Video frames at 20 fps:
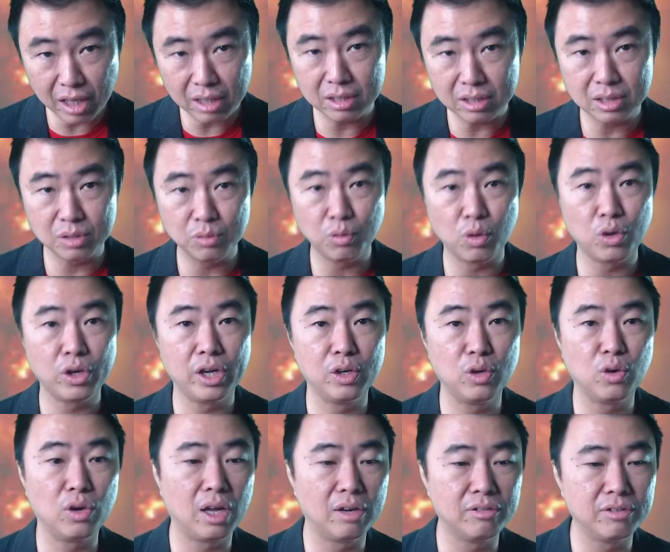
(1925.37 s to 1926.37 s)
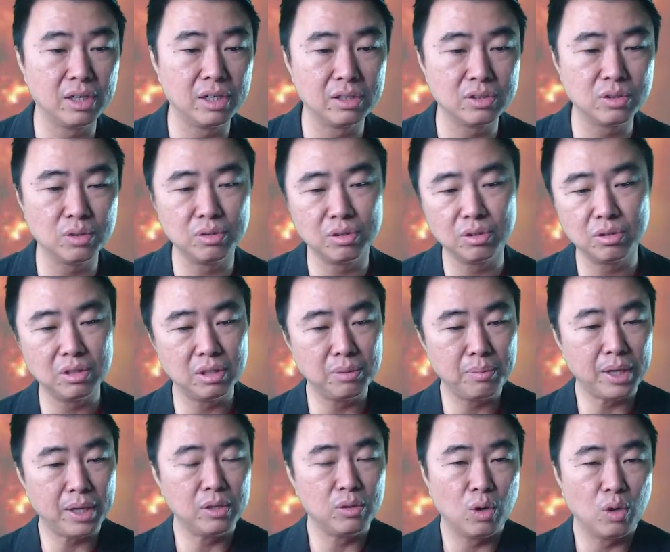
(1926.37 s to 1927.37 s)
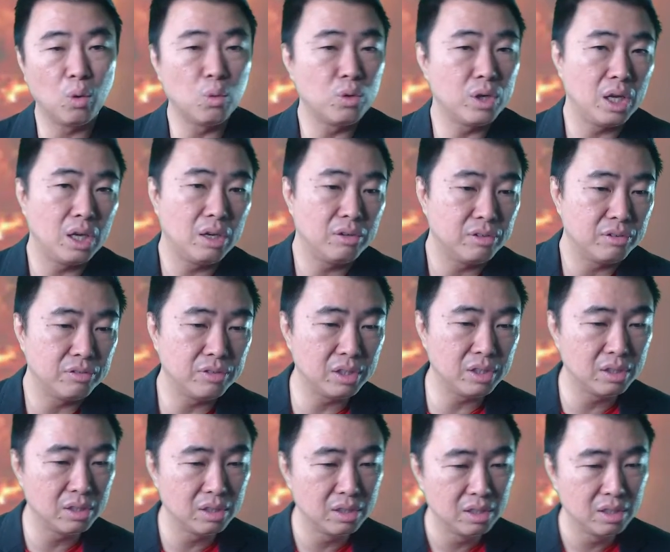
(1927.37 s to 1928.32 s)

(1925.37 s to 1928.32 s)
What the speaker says: is the volcano lava. So depend you're okay with it.